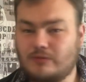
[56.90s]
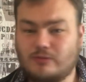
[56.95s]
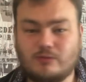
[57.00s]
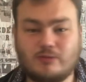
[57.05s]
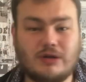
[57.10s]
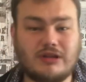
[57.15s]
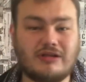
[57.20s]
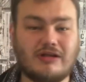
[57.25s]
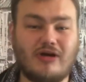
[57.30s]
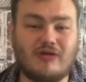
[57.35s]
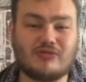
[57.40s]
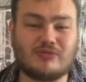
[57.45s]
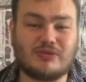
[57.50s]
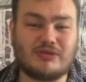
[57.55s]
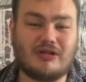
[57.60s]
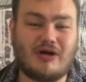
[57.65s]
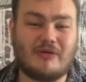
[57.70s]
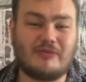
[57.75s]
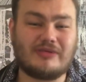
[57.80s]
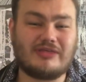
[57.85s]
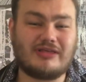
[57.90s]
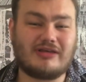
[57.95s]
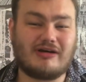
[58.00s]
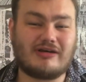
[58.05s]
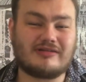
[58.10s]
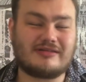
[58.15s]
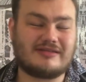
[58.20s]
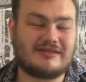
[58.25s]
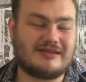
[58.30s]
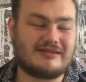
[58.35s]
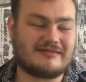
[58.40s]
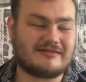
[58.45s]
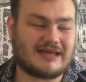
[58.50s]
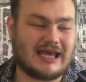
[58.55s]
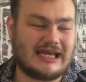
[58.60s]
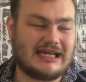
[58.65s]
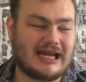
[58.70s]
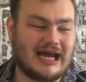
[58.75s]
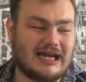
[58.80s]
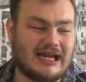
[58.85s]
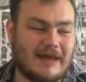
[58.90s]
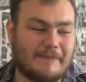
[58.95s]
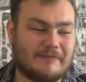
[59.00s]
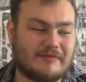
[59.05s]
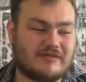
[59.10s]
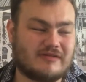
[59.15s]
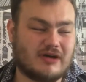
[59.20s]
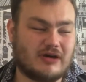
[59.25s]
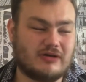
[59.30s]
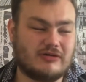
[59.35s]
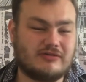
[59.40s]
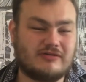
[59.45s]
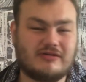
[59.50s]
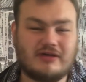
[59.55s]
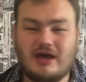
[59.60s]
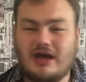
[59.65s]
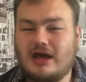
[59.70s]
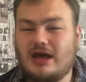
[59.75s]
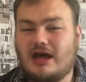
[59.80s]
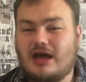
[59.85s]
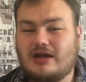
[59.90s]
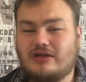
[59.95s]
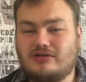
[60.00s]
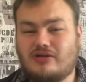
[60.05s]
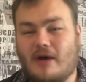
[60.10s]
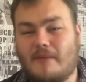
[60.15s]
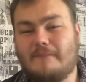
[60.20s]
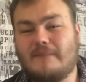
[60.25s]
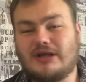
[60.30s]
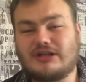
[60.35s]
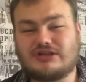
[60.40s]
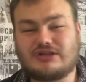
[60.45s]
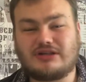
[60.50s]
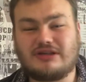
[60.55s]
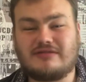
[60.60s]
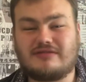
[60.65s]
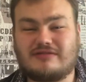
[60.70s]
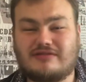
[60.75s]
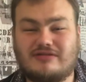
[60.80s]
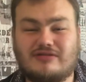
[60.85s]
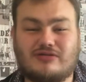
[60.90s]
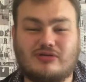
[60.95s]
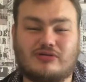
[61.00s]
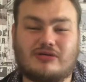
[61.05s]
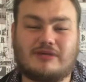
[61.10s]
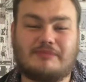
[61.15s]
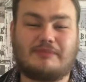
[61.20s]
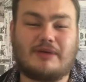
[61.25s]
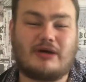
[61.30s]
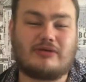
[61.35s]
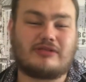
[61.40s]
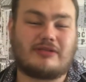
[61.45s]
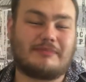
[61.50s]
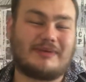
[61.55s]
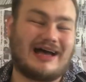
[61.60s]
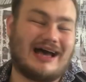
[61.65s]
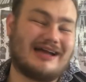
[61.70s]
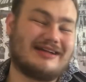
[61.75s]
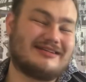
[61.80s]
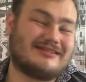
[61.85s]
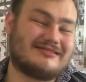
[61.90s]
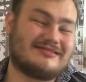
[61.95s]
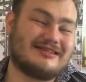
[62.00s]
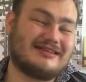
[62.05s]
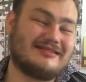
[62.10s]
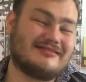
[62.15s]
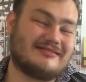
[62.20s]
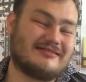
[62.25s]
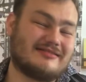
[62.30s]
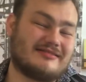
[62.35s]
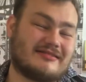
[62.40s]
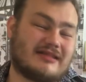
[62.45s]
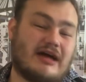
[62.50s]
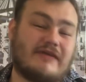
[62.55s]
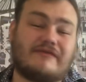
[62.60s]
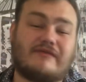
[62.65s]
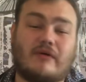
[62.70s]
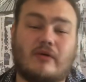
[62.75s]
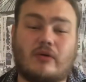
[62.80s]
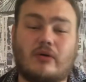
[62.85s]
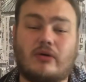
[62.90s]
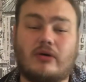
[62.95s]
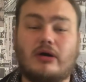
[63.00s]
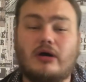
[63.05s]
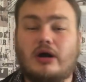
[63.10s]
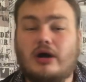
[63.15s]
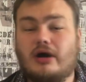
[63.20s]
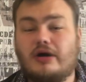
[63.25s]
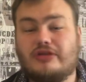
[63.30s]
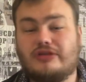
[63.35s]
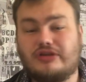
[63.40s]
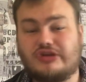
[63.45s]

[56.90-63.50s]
With all of these K-9 episodes, not much is to talk about the behind the scenes and stuff or the